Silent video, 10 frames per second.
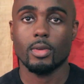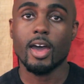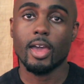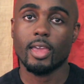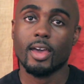
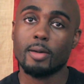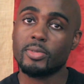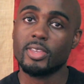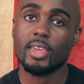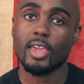Hi,
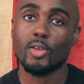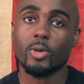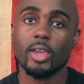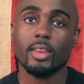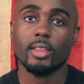I'm DK
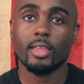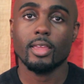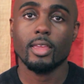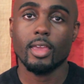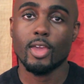Wright,
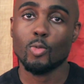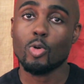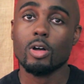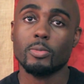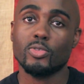and
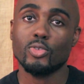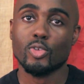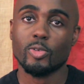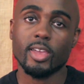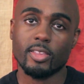welcome to
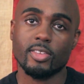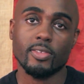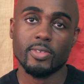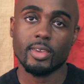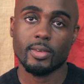K.R.E.A.T.E.
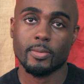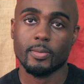TV.